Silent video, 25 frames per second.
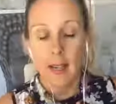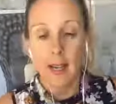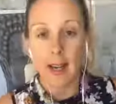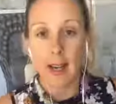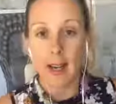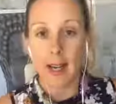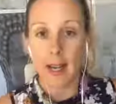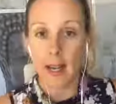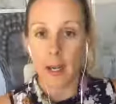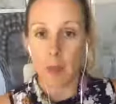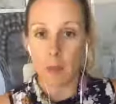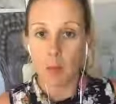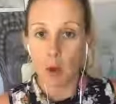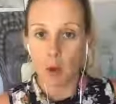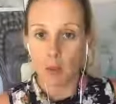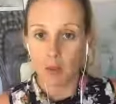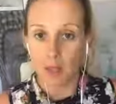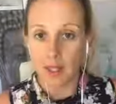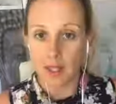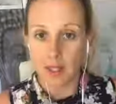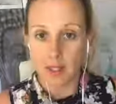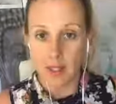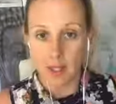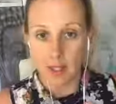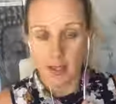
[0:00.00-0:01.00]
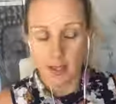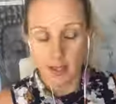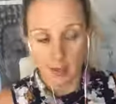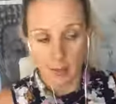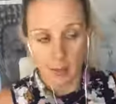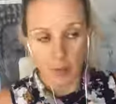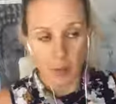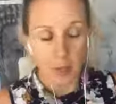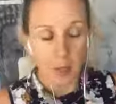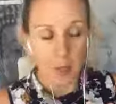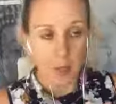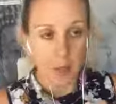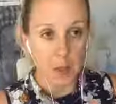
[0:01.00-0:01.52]
obviously the
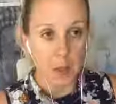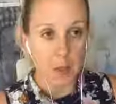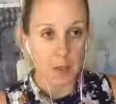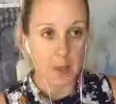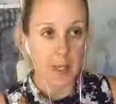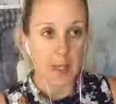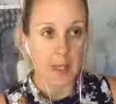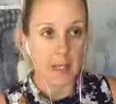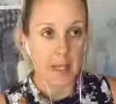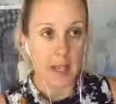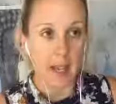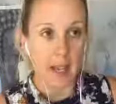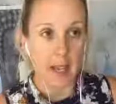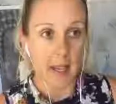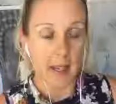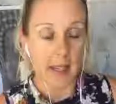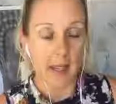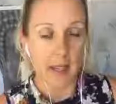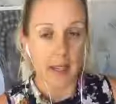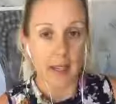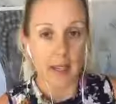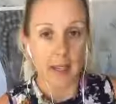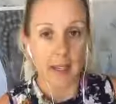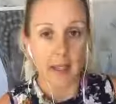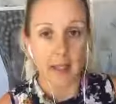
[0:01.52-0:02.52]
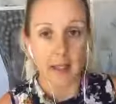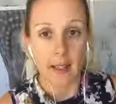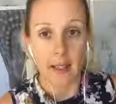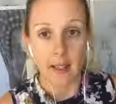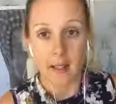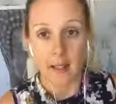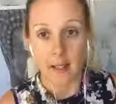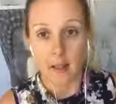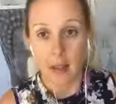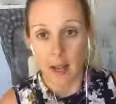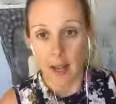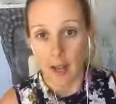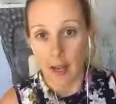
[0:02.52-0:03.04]
difference between taking
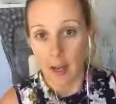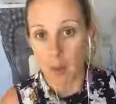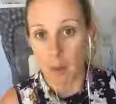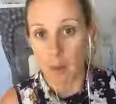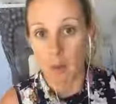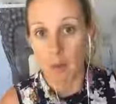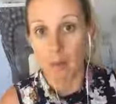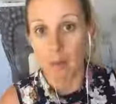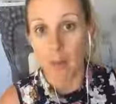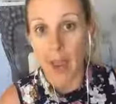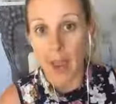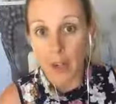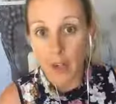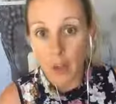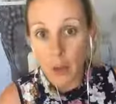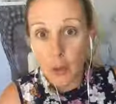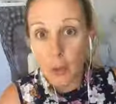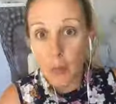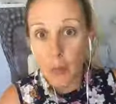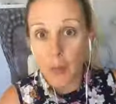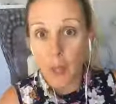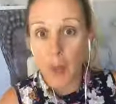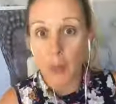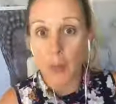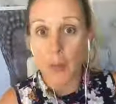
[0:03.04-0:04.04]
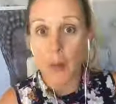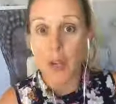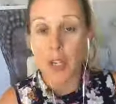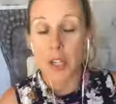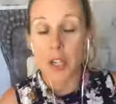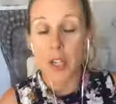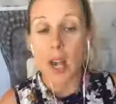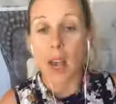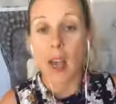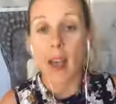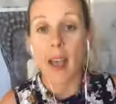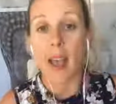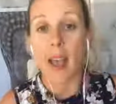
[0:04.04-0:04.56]
manual blood pressure